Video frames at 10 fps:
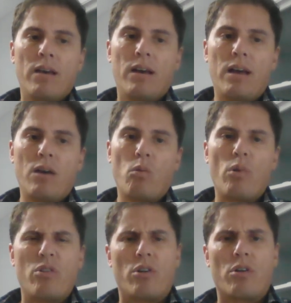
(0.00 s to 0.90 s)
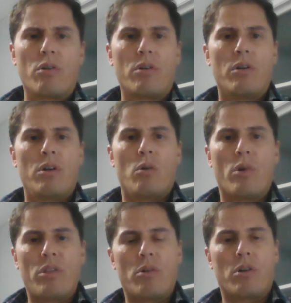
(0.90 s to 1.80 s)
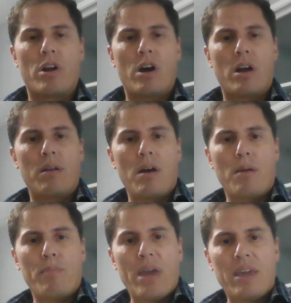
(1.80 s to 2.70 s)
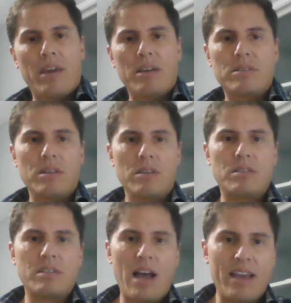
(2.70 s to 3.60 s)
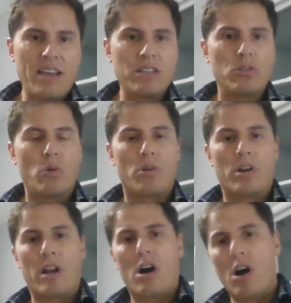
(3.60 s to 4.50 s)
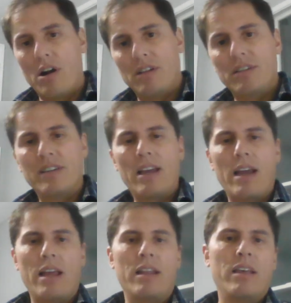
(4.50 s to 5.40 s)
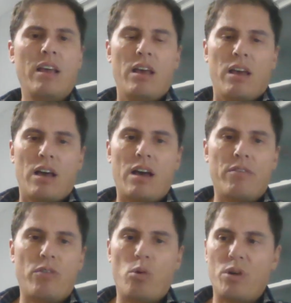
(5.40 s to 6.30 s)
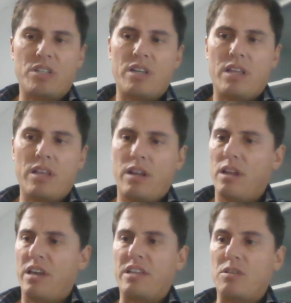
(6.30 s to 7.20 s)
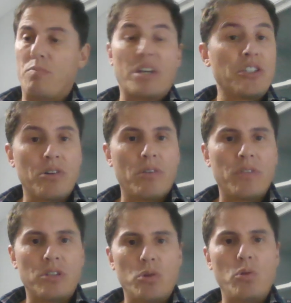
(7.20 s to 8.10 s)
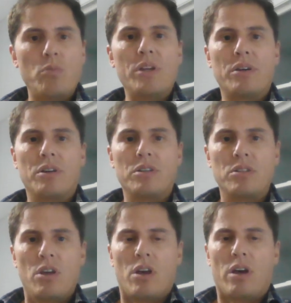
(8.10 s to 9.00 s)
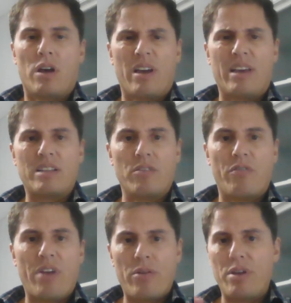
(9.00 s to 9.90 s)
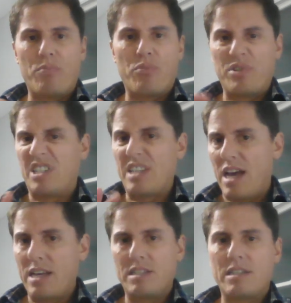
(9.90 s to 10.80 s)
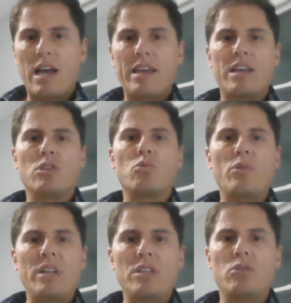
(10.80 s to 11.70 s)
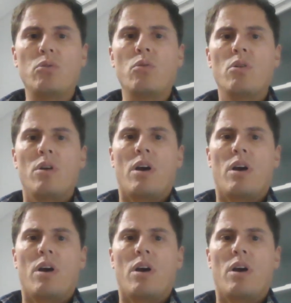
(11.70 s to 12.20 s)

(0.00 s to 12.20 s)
whether or not baking is a science or an art. And I've always said that it's a mixture of the two because it's a very precise science. We need to